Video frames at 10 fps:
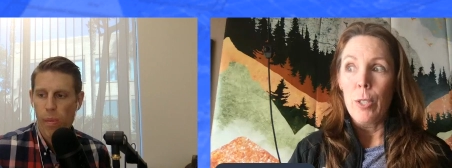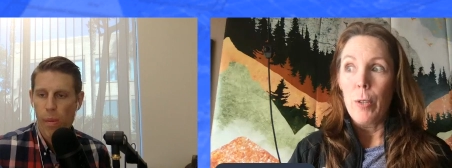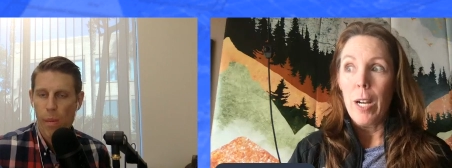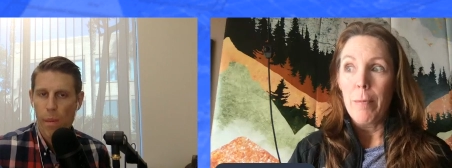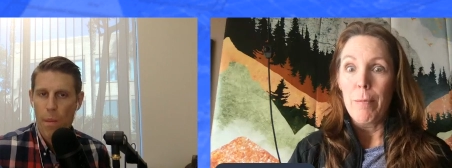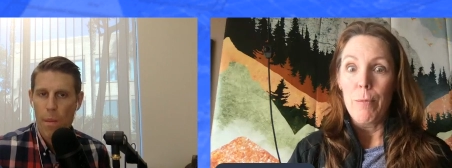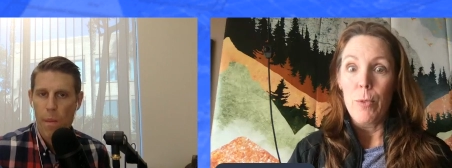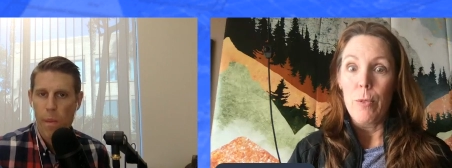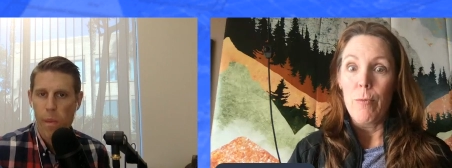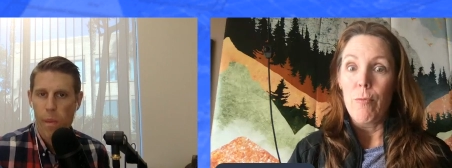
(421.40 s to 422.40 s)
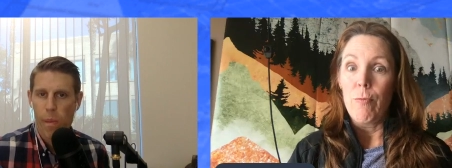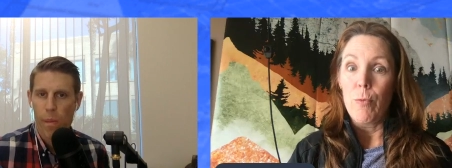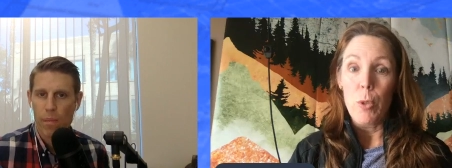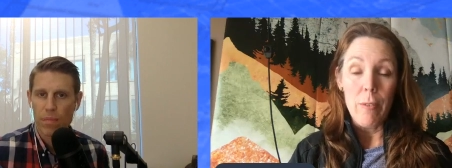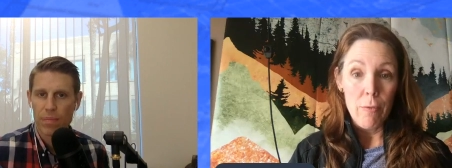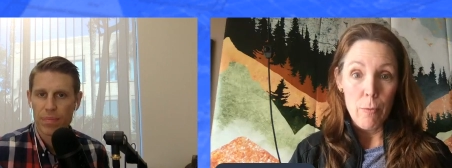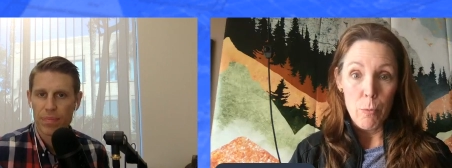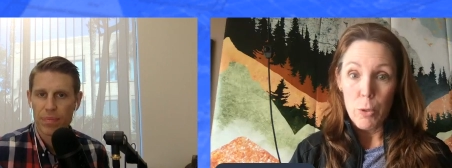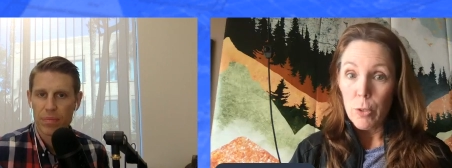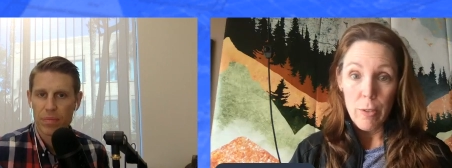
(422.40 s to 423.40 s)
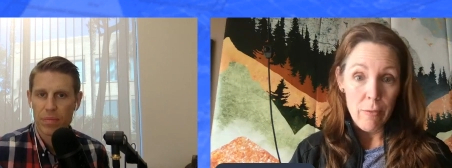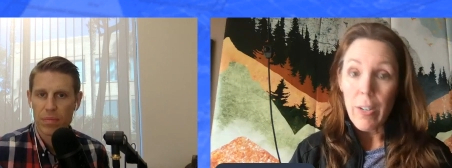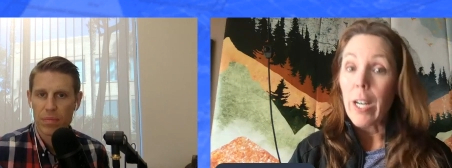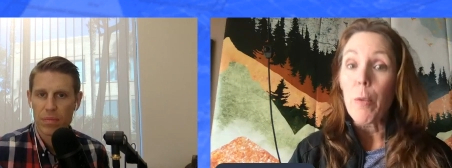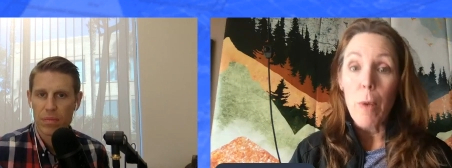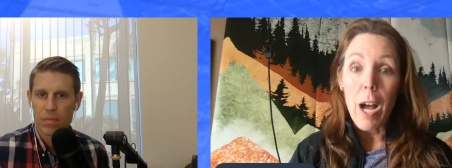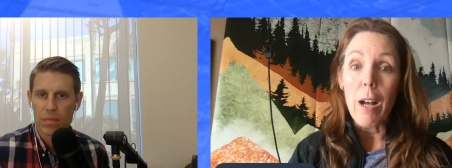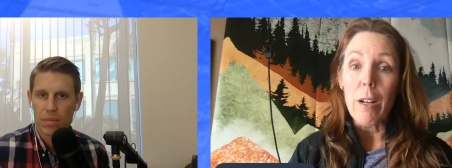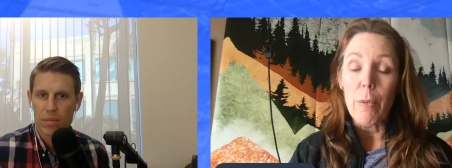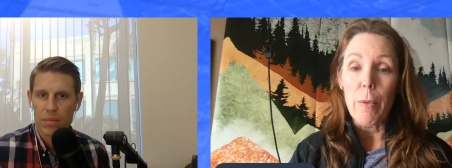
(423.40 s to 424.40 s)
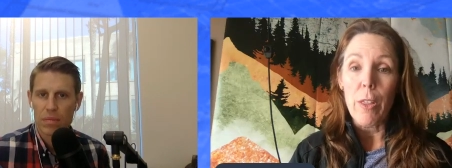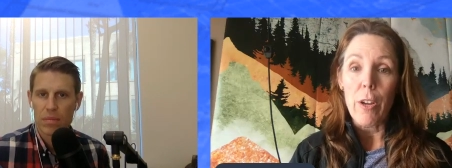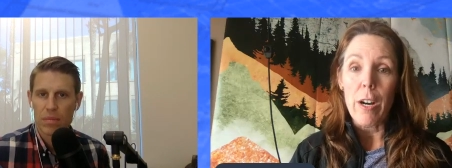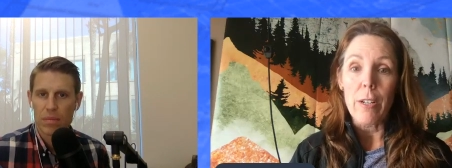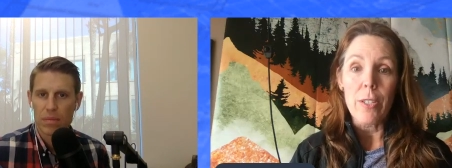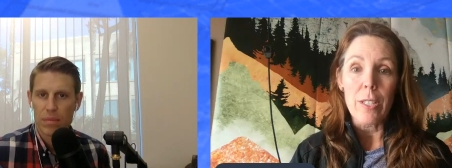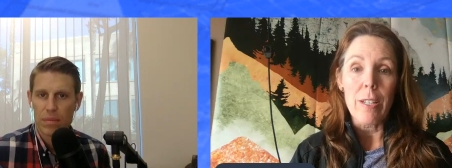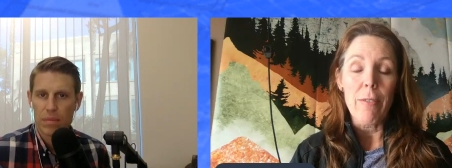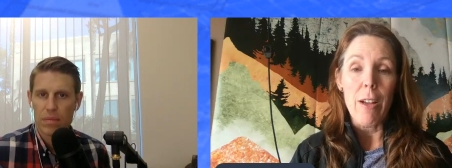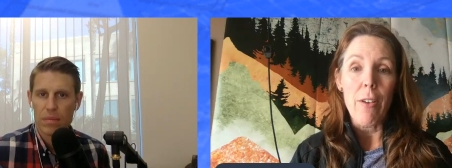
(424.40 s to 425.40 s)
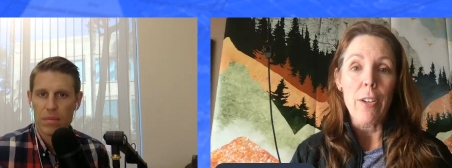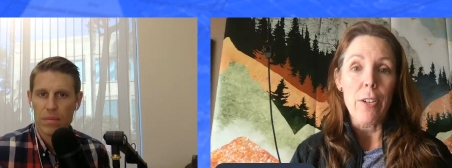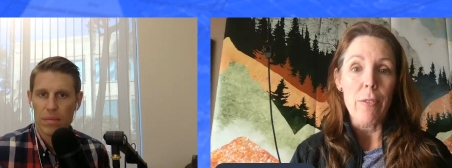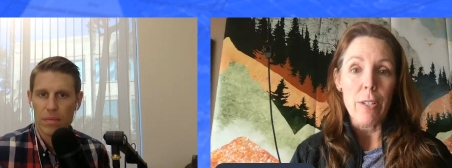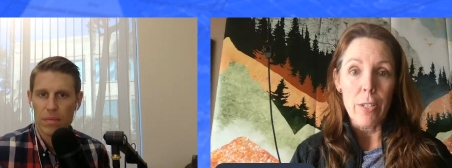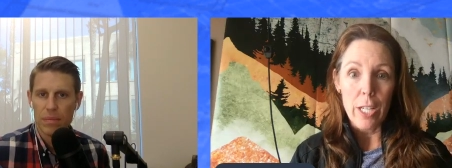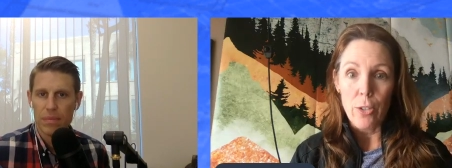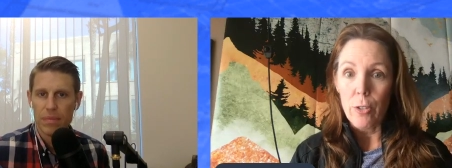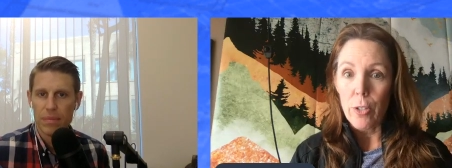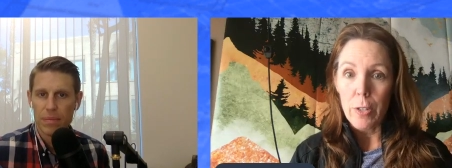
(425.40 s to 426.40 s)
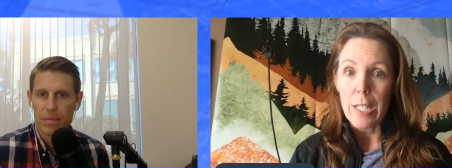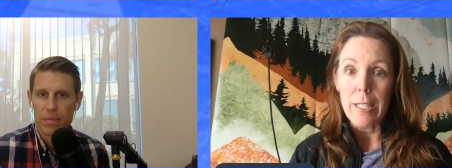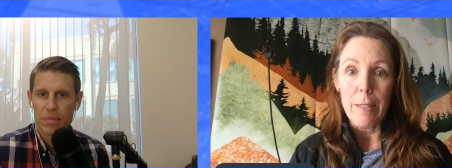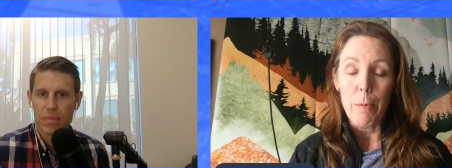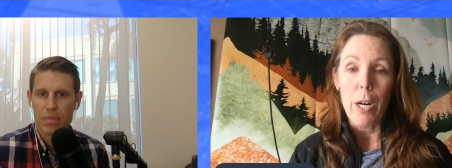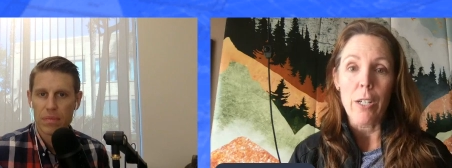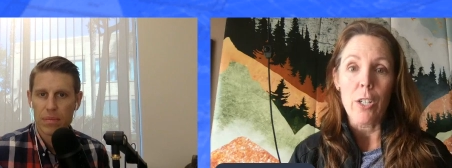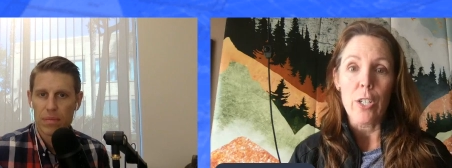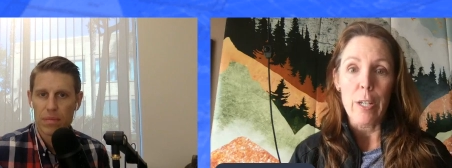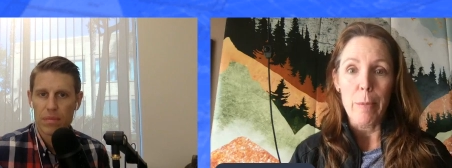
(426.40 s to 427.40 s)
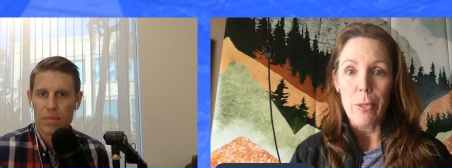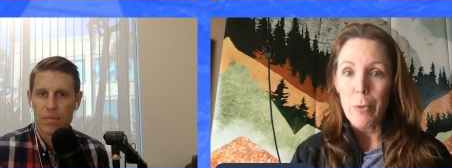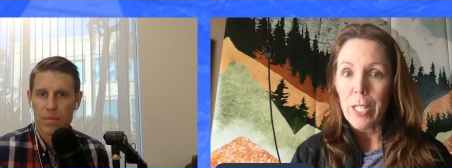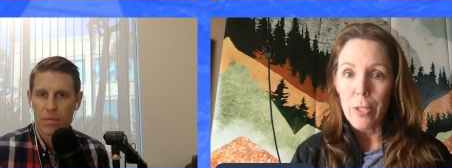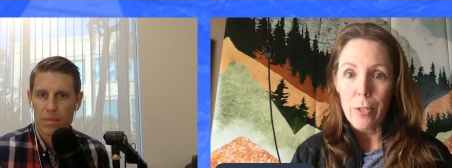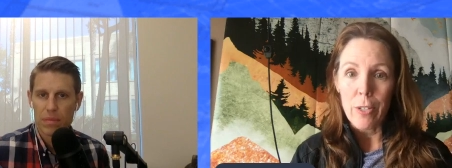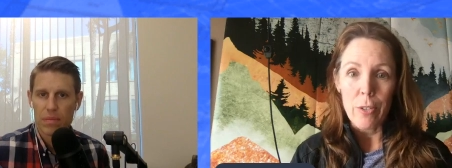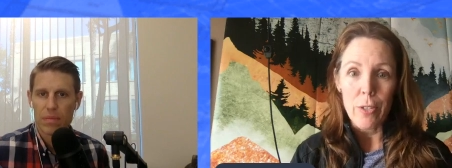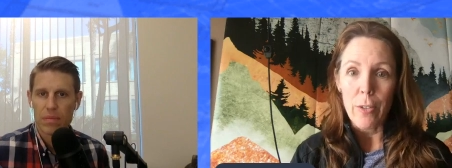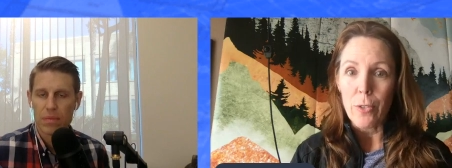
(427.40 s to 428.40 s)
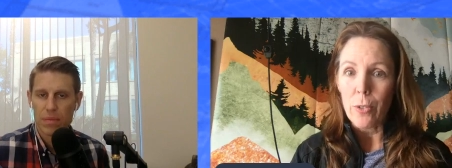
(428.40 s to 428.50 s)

Speaker 1: know, I'm doing, we're doing very well with our 6,500 residential units in partnership and 2,200 self